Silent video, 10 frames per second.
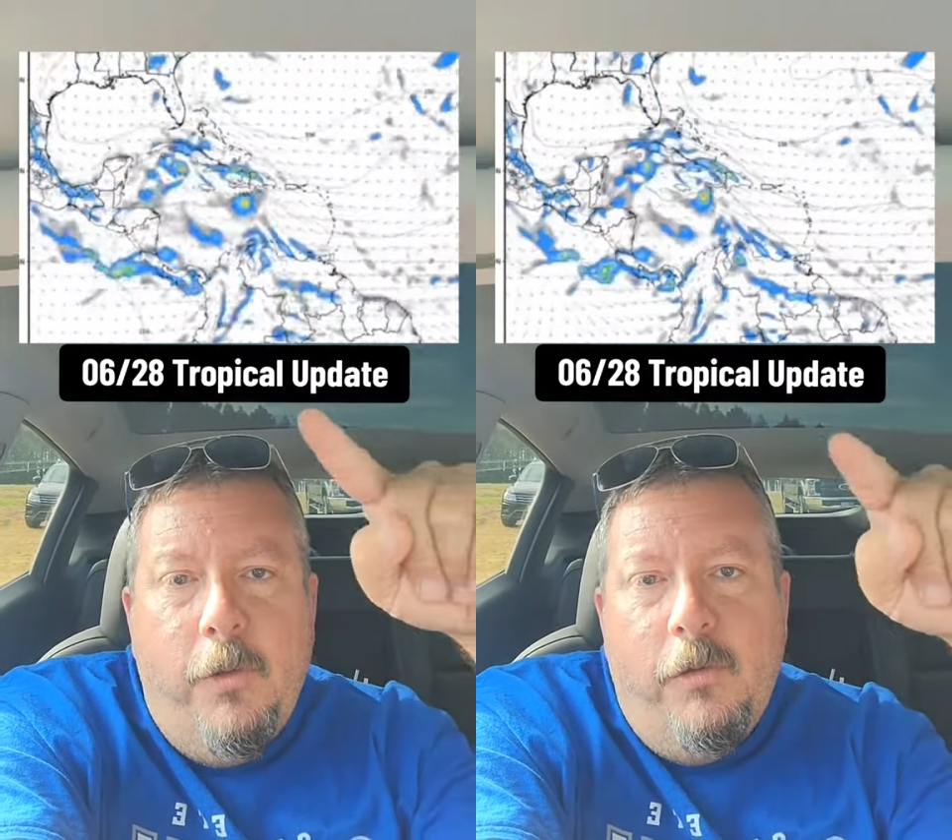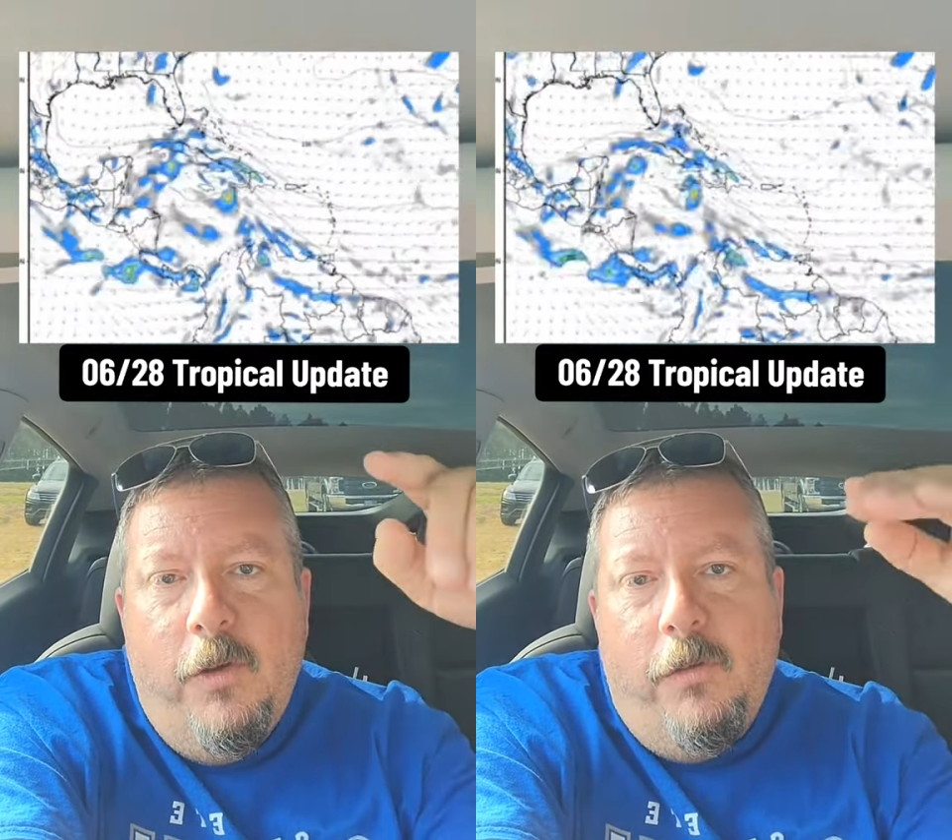
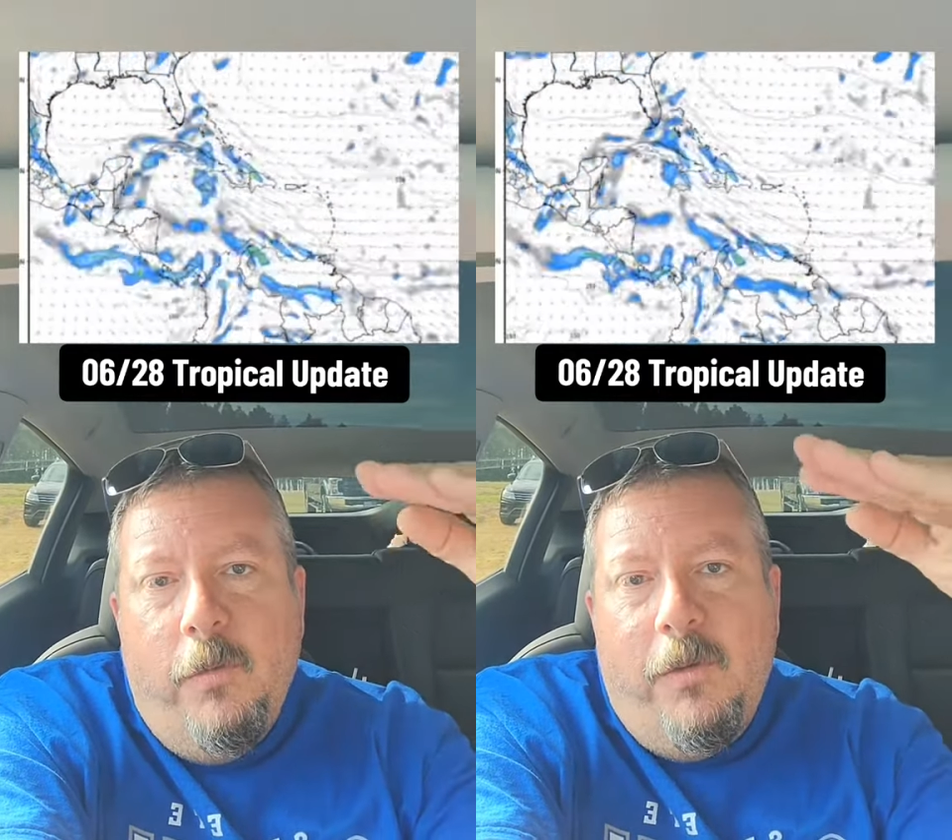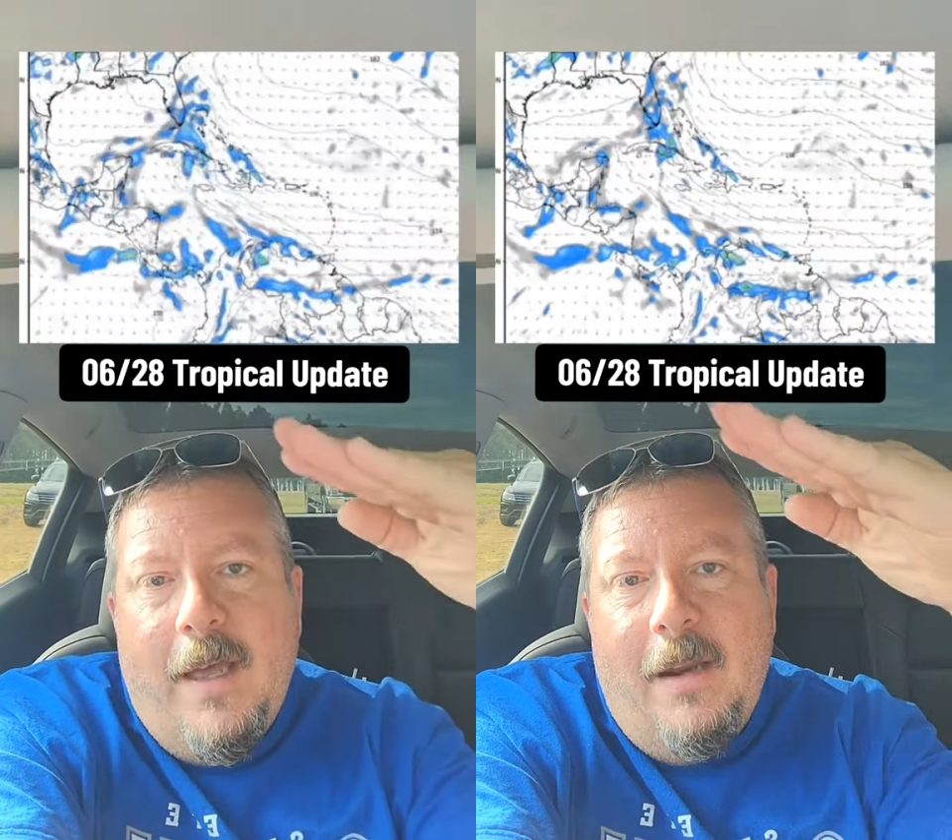those
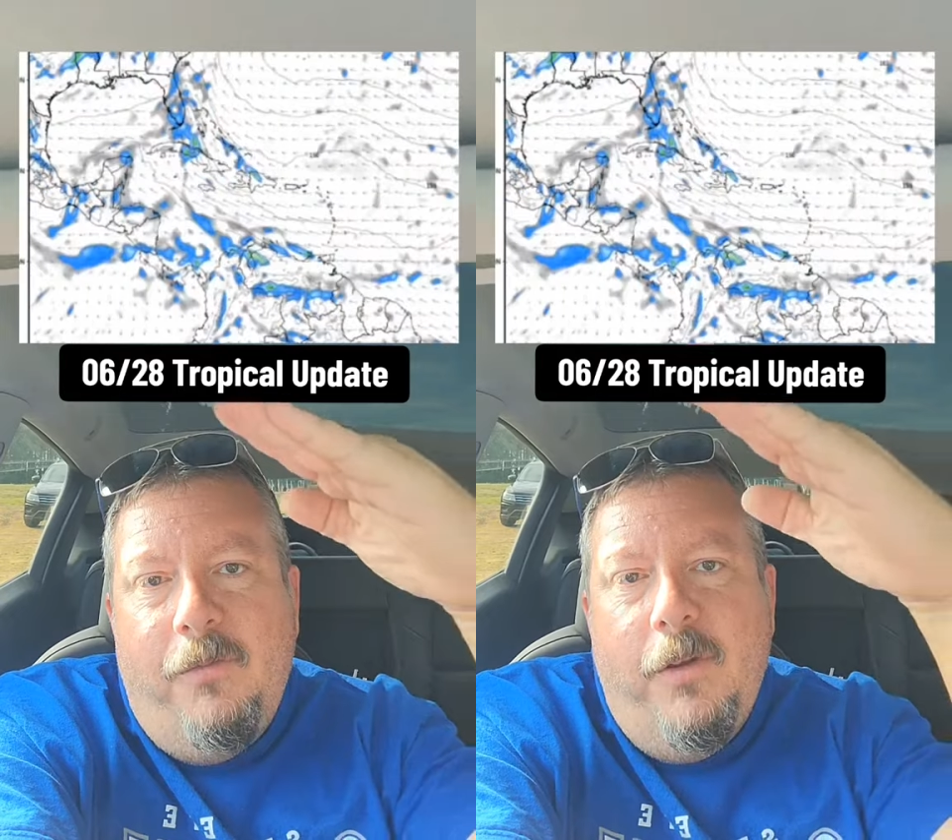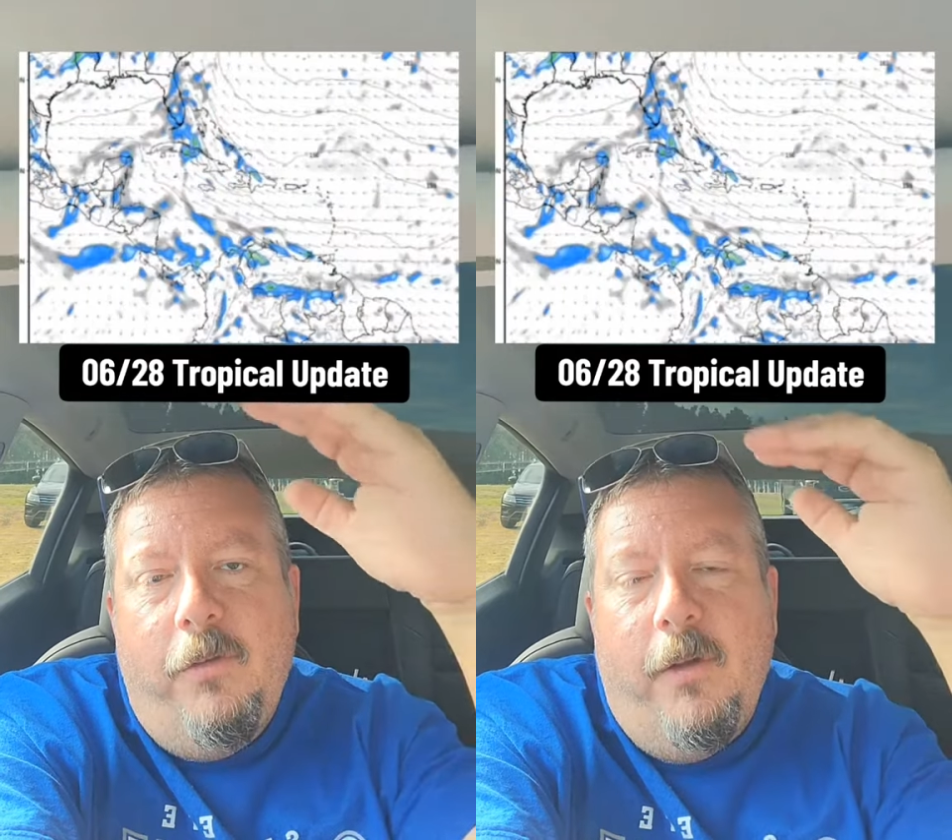systems kind of
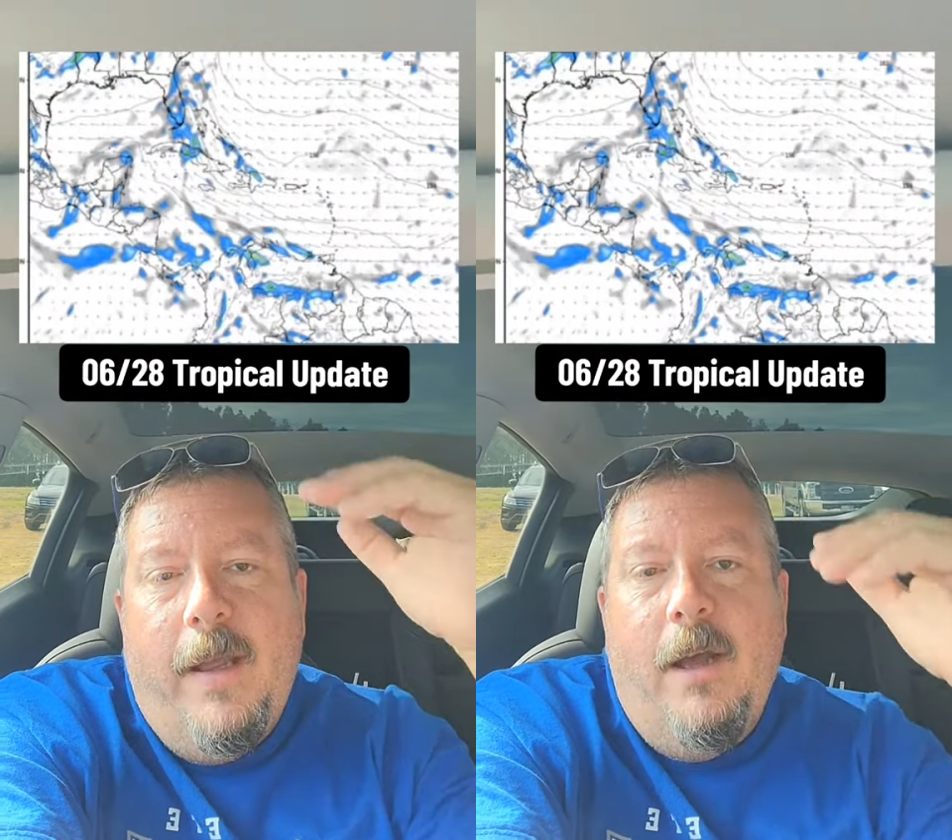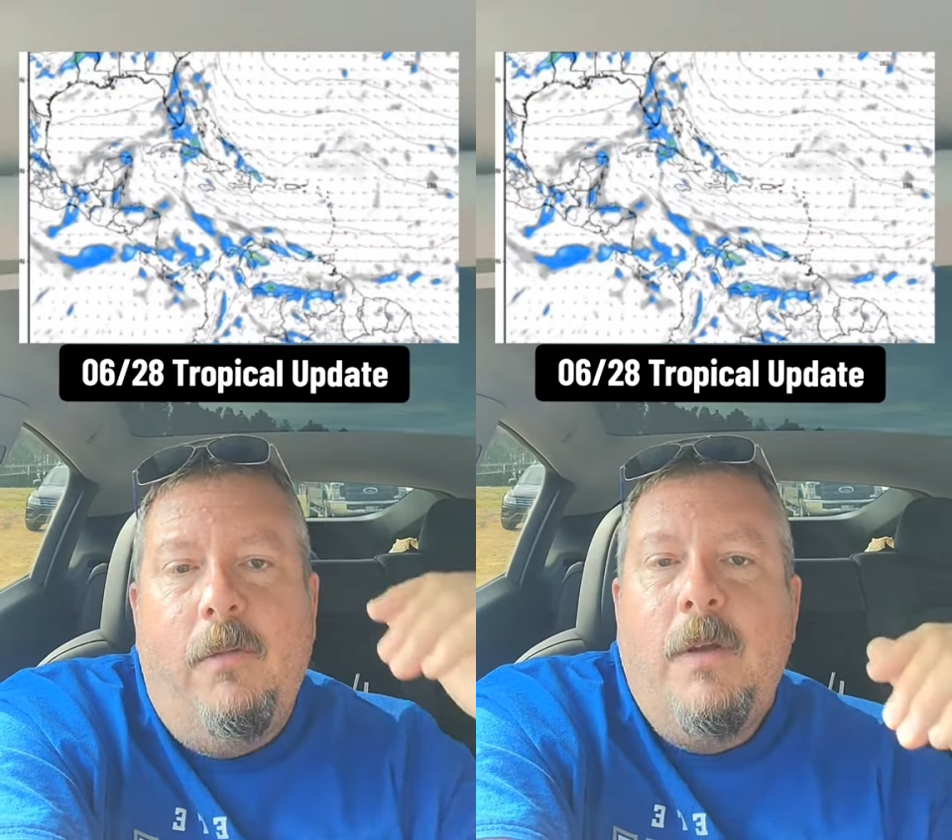fizzling
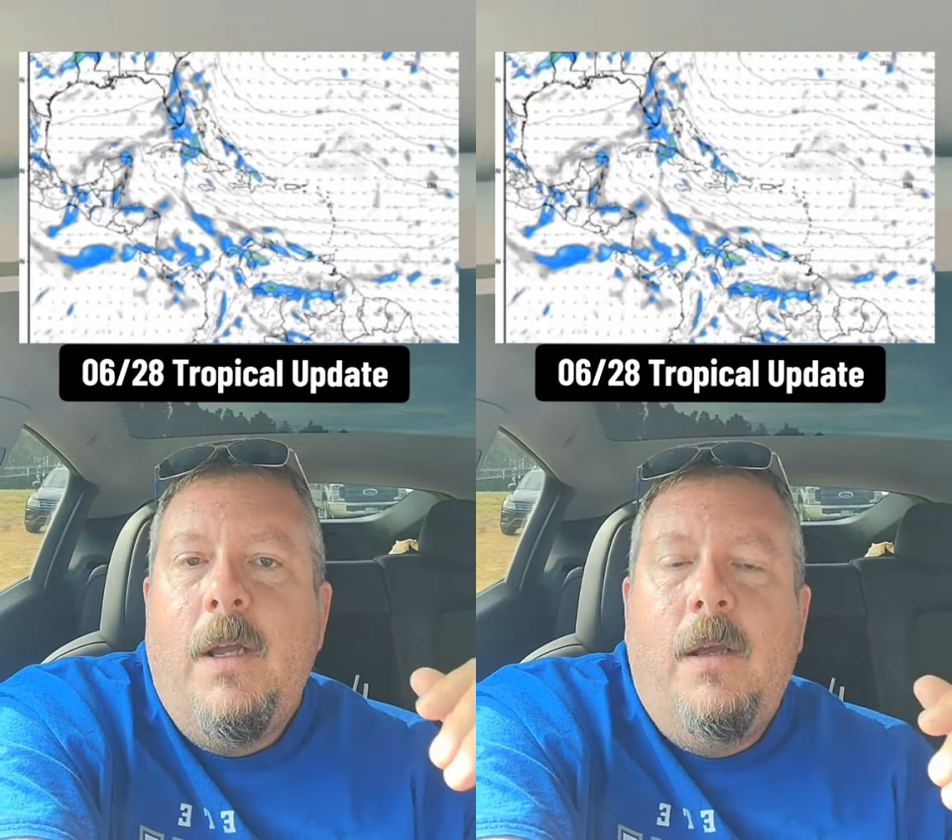out